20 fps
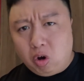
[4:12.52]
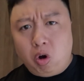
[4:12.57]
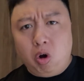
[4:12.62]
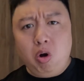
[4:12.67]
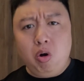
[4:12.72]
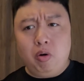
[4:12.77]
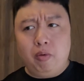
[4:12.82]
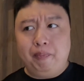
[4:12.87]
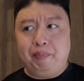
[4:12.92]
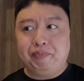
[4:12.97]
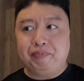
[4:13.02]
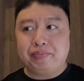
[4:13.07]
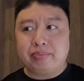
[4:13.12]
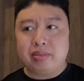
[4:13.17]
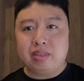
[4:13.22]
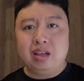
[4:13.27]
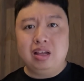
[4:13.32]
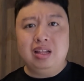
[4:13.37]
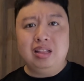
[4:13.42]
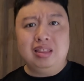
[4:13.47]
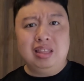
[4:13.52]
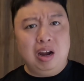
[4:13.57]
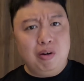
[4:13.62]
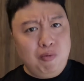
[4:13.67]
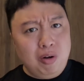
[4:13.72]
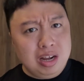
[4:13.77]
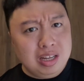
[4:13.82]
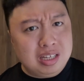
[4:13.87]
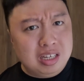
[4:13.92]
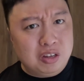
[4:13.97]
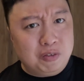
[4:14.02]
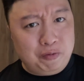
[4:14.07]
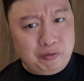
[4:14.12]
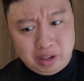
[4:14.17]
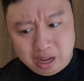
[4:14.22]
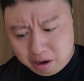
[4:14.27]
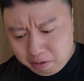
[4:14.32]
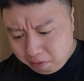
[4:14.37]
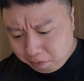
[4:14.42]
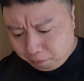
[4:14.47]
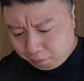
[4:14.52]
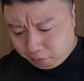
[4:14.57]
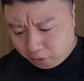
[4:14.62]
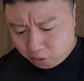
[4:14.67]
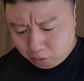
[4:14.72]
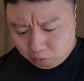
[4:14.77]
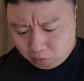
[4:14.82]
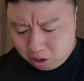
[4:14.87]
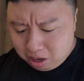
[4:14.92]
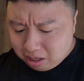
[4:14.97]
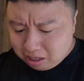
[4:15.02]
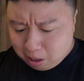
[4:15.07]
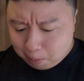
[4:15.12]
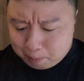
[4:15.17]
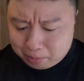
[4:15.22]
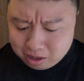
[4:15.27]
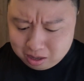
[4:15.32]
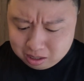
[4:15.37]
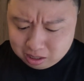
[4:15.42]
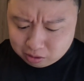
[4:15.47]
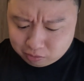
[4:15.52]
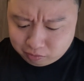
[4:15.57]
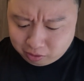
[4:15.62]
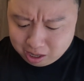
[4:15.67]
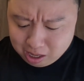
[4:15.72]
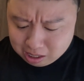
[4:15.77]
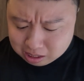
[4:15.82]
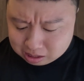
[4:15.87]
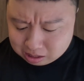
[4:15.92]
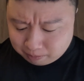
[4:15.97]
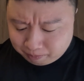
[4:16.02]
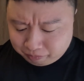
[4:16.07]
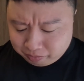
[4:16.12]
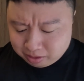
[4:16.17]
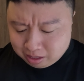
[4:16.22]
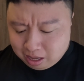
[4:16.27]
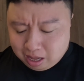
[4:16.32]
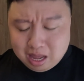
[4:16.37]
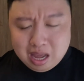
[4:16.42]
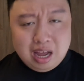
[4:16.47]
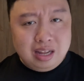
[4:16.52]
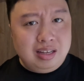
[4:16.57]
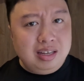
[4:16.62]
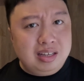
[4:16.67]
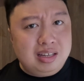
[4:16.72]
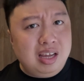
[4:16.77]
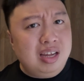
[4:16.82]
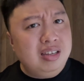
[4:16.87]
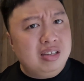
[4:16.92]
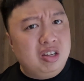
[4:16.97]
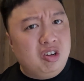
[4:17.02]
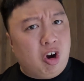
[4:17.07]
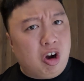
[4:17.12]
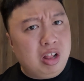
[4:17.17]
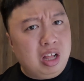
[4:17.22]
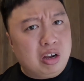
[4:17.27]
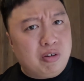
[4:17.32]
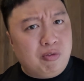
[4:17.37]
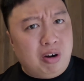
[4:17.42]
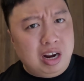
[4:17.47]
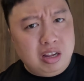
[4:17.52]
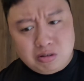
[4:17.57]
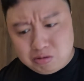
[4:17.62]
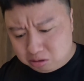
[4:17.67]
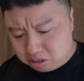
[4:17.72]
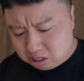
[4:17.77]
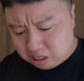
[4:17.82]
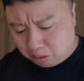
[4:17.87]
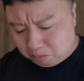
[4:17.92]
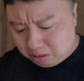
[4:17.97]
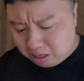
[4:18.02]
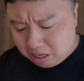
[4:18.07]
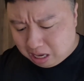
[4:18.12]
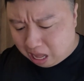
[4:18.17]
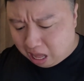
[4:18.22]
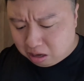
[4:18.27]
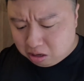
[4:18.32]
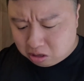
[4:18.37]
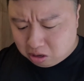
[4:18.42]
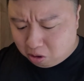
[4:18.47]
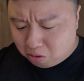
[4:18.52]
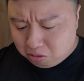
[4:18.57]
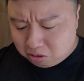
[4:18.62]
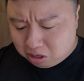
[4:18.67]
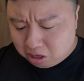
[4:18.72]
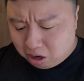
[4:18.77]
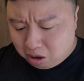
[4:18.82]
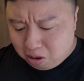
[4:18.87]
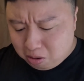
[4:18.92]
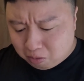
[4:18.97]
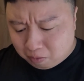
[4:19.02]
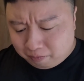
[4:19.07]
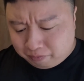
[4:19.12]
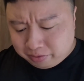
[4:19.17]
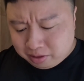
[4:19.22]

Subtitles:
Oh, that rice is flavorful. What did they put in this rice? Is it just garlic rice or something? I don't know.